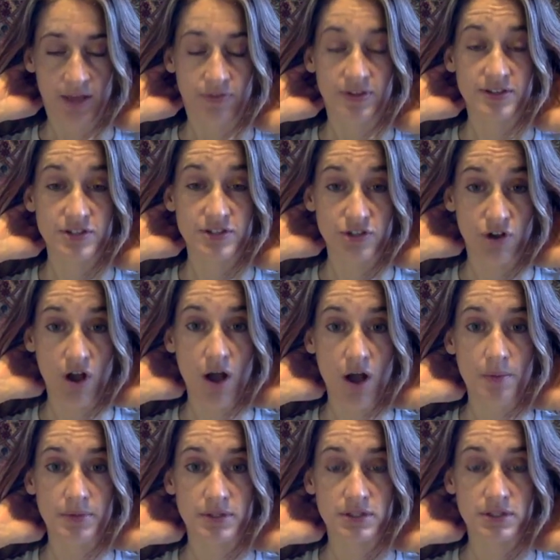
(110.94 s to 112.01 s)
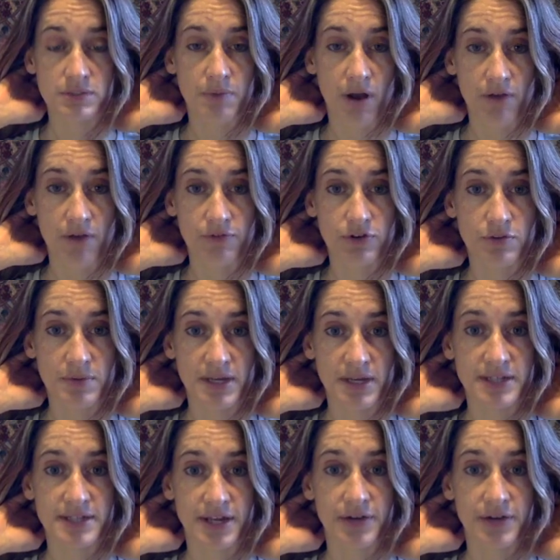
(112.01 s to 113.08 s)
This is a common spot to be
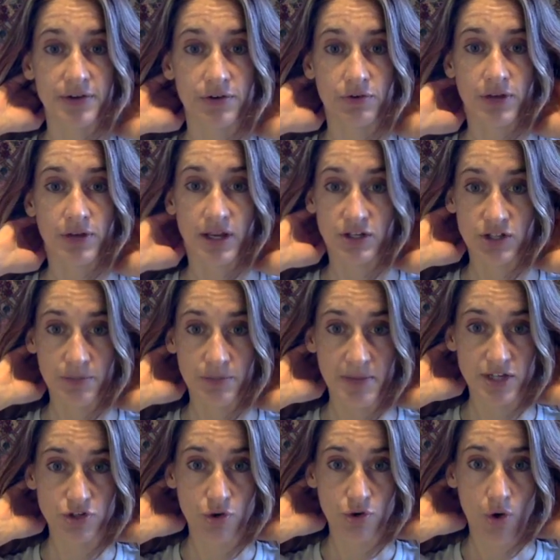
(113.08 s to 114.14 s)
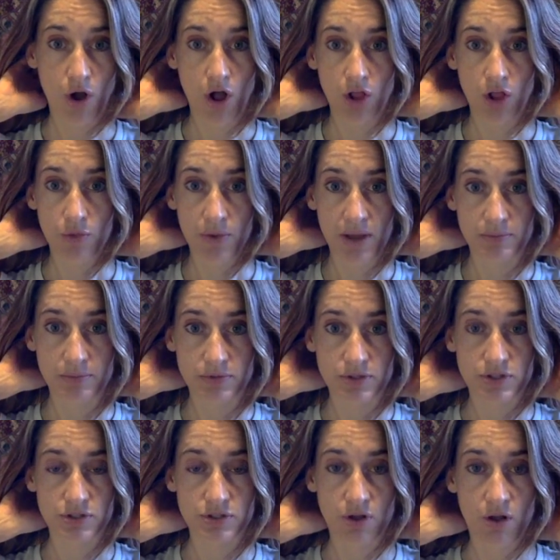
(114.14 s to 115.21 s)
tender. Make sure you go all the way up to
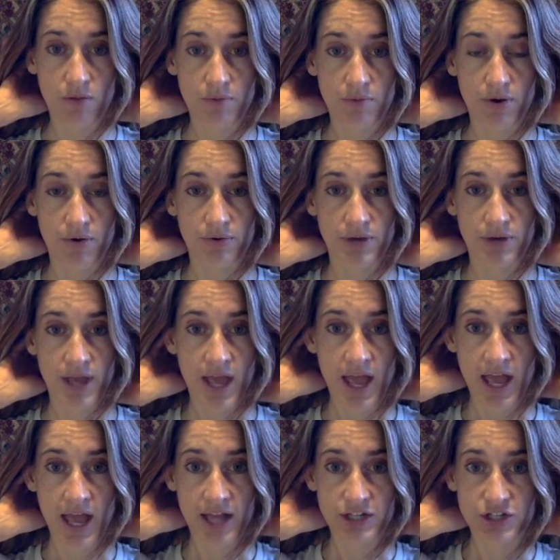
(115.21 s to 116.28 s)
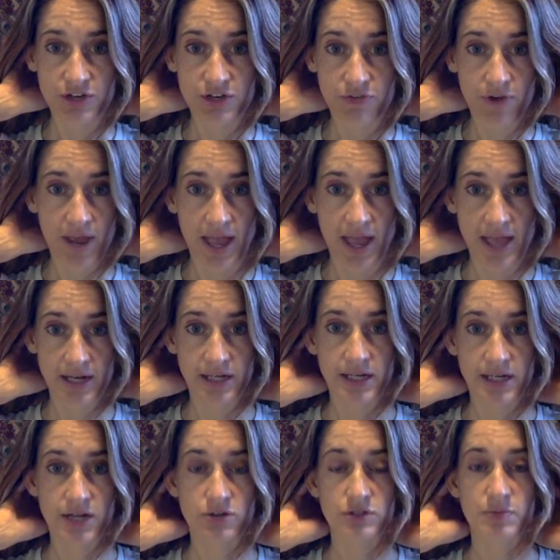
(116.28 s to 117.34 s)
the skull bone. And check for any
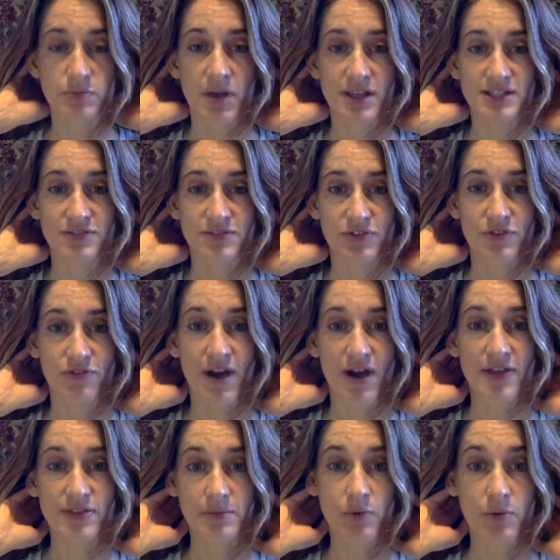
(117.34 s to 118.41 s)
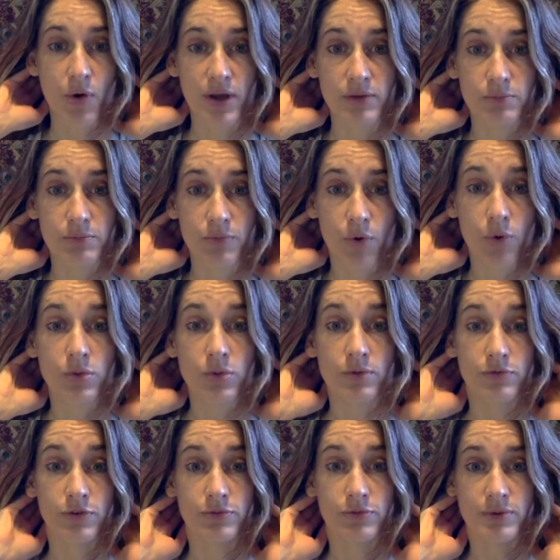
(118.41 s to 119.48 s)
tender spots. If you find them, go ahead and hold them
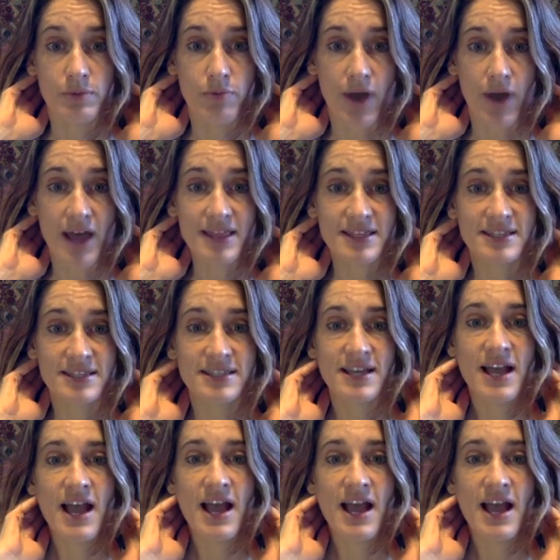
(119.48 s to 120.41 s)
for 3 breaths.